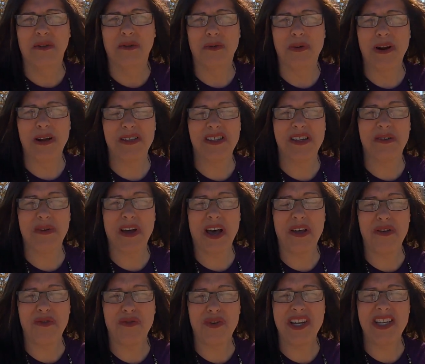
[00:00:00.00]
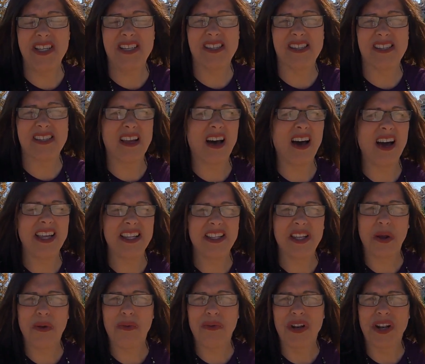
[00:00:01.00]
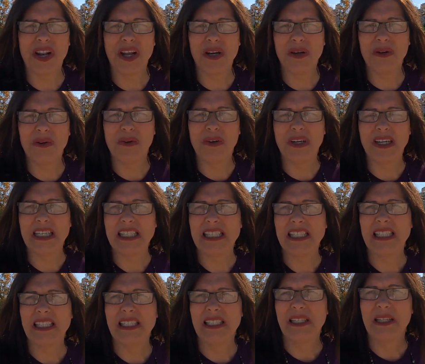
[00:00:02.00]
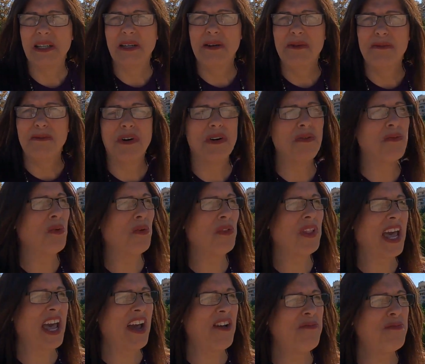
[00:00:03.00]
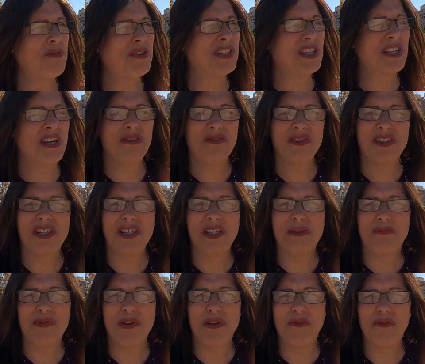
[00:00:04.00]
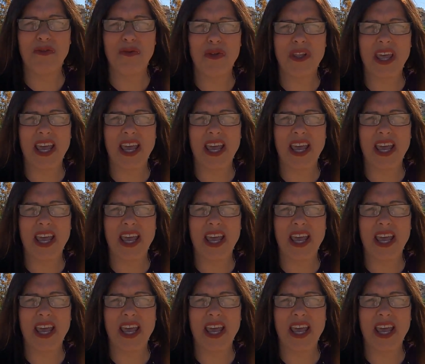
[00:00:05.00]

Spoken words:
Or perhaps there were other reasons, I don't know. But what they have preserved is this beautiful